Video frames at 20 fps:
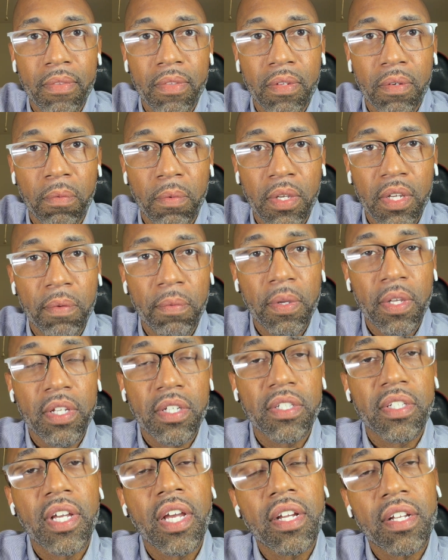We
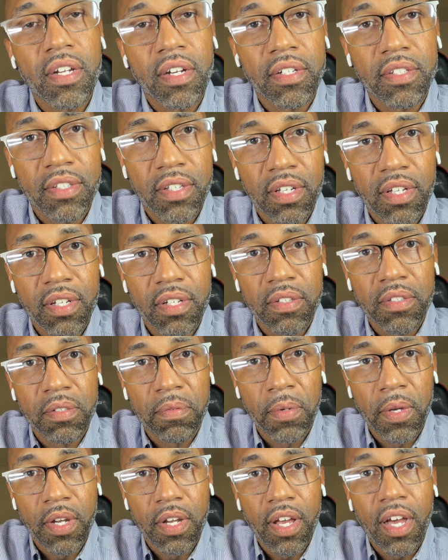inject ourselves,
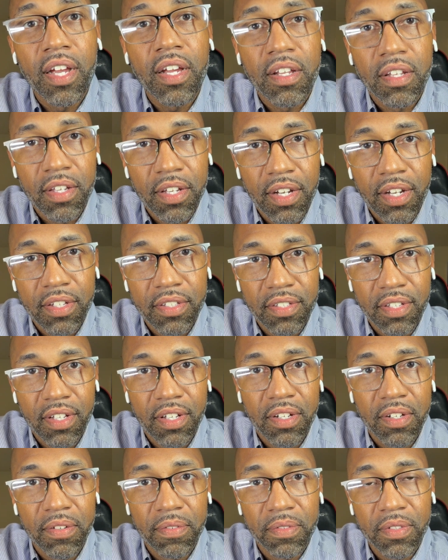we inoculate
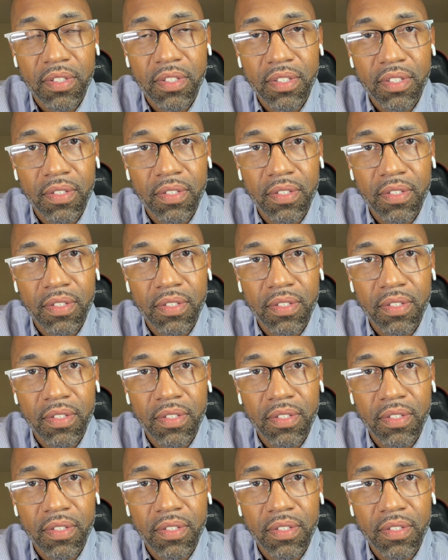ourselves